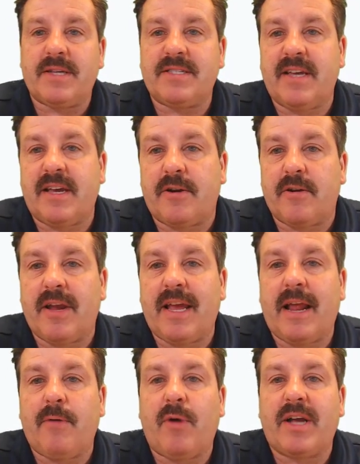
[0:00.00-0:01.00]
enter and
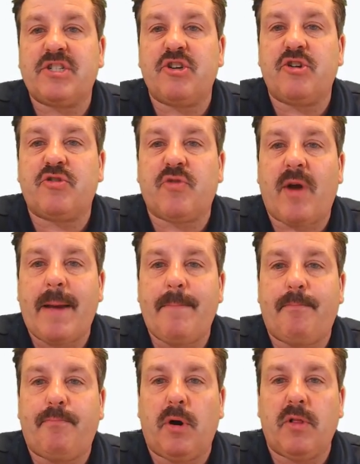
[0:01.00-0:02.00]
I want you to try
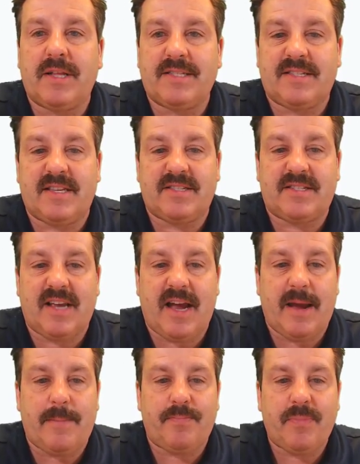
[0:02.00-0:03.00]
bullets this
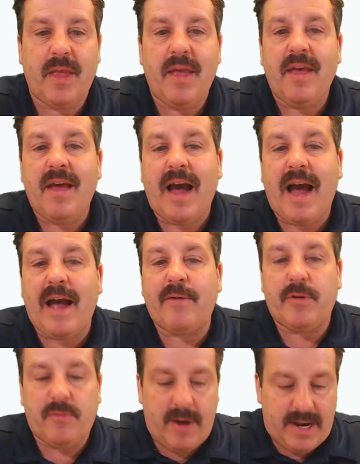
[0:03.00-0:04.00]
time. I
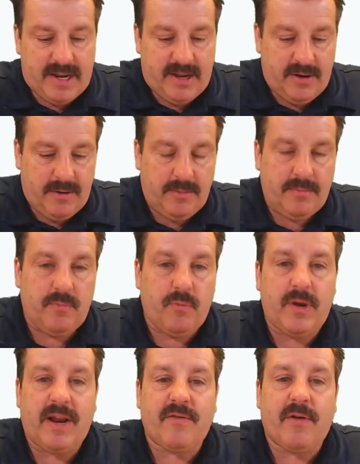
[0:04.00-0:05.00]
would write here
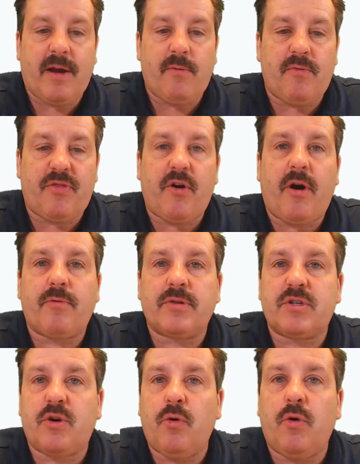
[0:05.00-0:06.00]
whatever I thought was
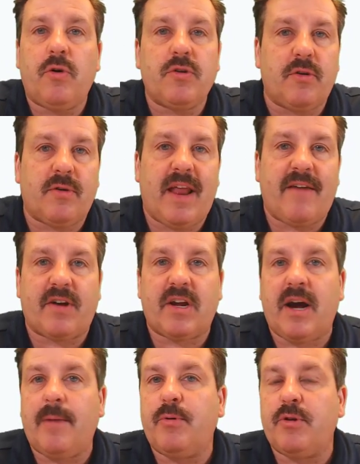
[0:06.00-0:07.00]
cool. You can have a
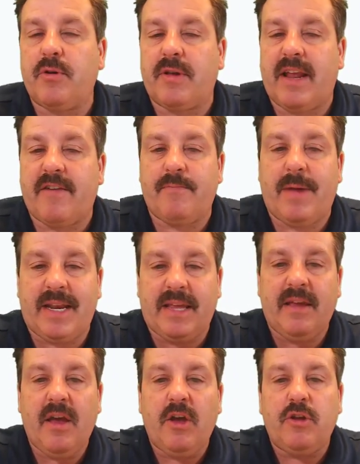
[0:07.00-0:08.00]
couple, you can have
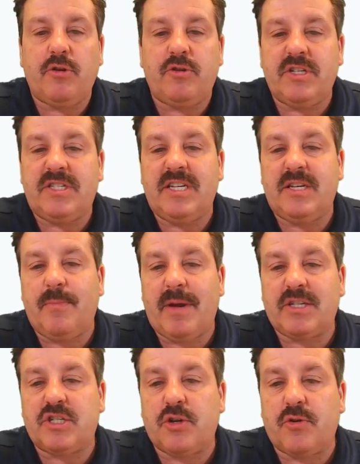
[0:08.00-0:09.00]
many. You just need to
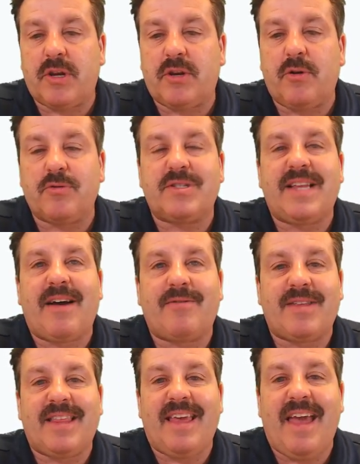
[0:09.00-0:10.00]
make sure it goes down
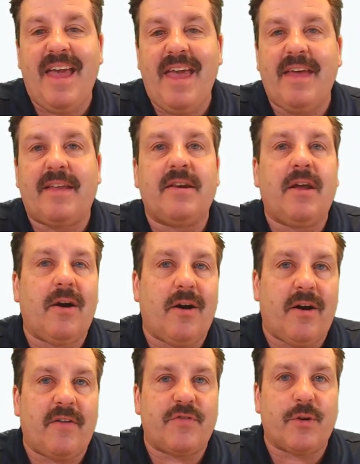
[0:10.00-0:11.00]
to the end
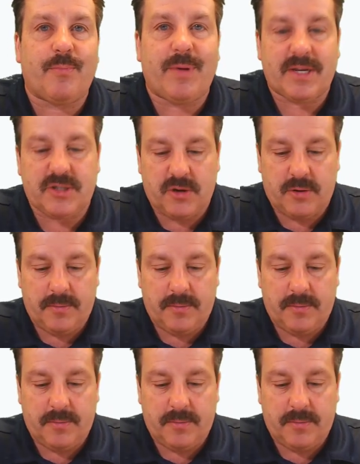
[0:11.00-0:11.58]
of your picture.